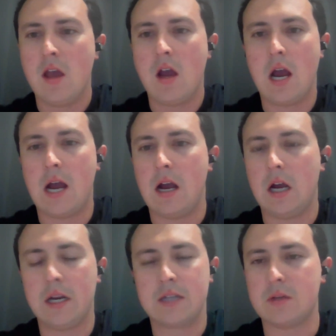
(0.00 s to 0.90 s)

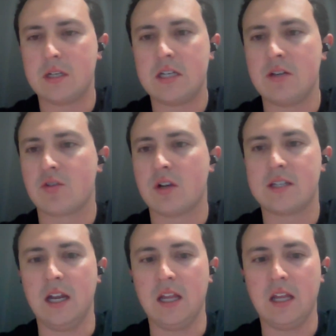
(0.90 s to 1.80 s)
honestly, we just didn't
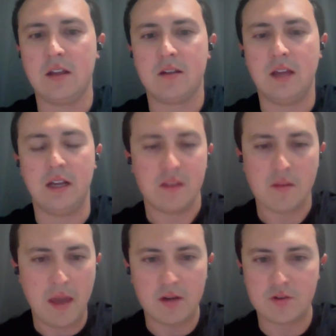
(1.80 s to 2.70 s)
trust any of the
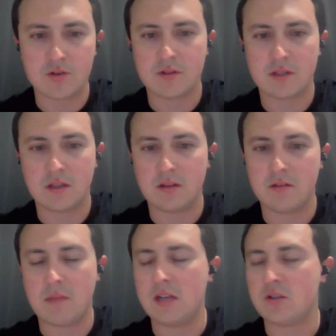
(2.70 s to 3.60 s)
managers. The
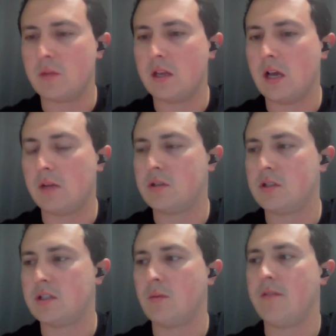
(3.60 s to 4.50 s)
management
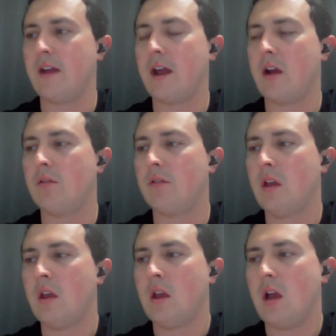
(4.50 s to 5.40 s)
options that we found,
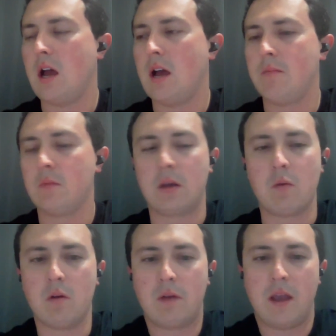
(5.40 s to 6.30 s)
like,
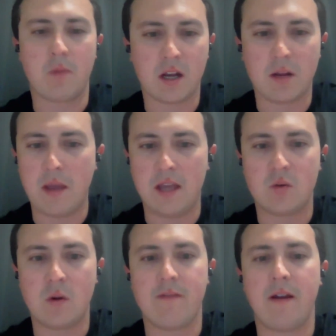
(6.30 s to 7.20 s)
okay, we're going to pay a
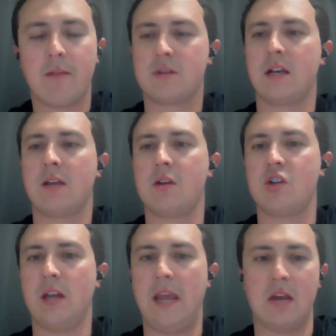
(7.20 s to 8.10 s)
25%
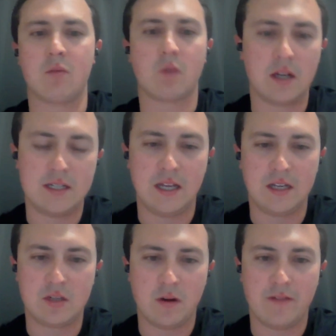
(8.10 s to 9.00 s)
commission and we're going to take
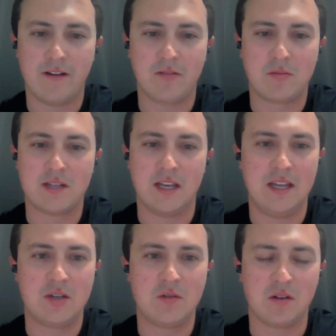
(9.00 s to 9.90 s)
a 25%
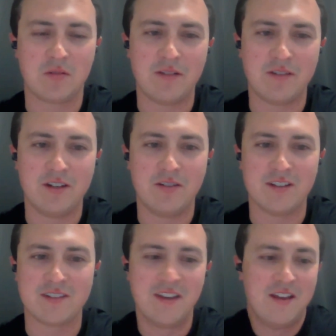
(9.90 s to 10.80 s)
hit to our revenue
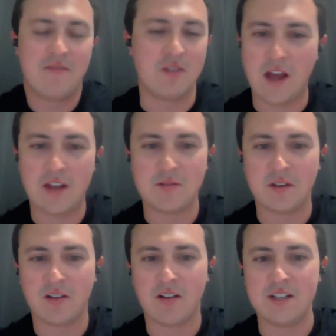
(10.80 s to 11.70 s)
because they're not
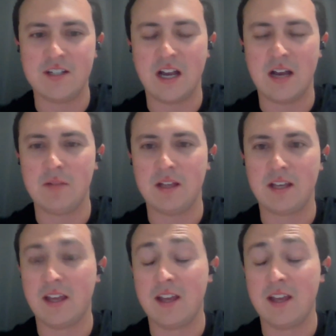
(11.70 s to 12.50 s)
doing a great job. Like,